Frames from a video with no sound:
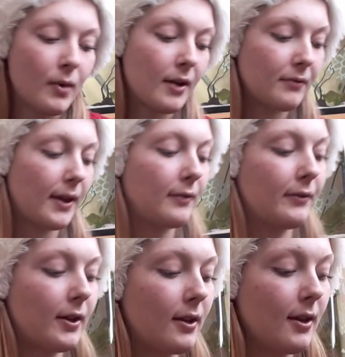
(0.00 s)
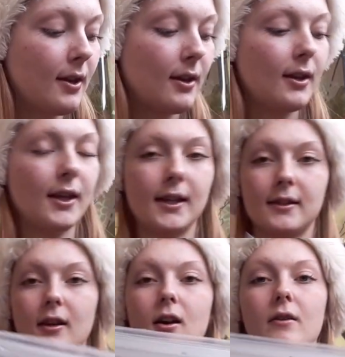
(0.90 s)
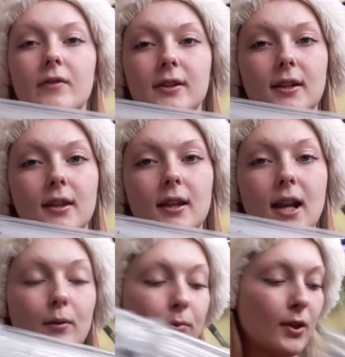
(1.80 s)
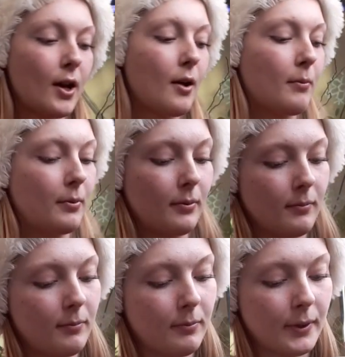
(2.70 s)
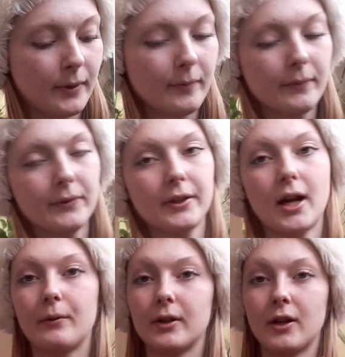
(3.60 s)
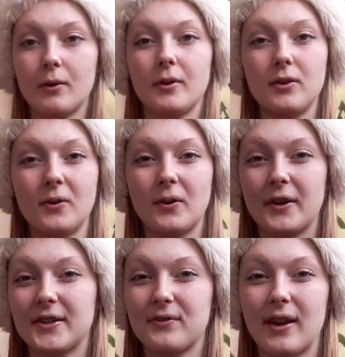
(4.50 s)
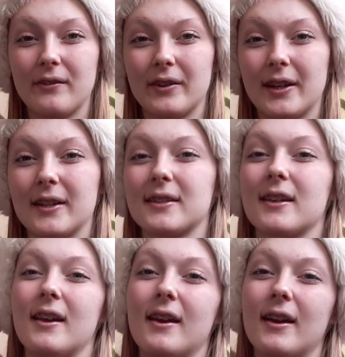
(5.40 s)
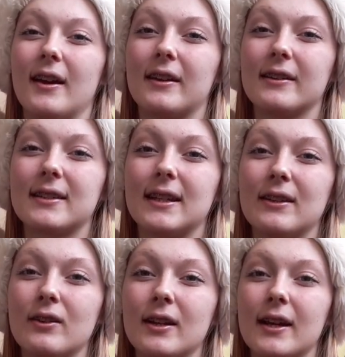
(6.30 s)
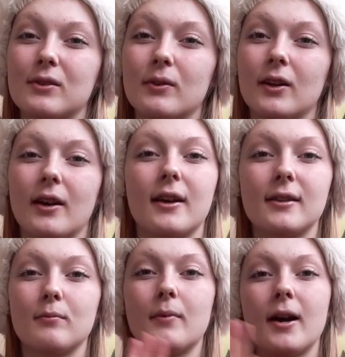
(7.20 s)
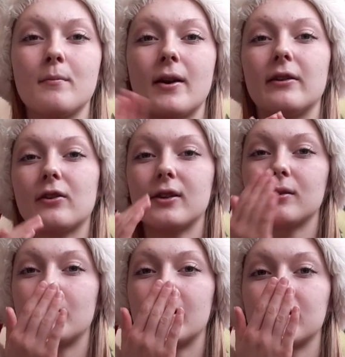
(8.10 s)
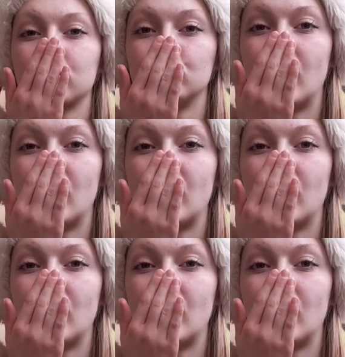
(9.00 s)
My favourite is obviously the laptop, but I want to know what your guys' favourite is. And I'll see you in the next one, guys. Bye, Merry Christmas.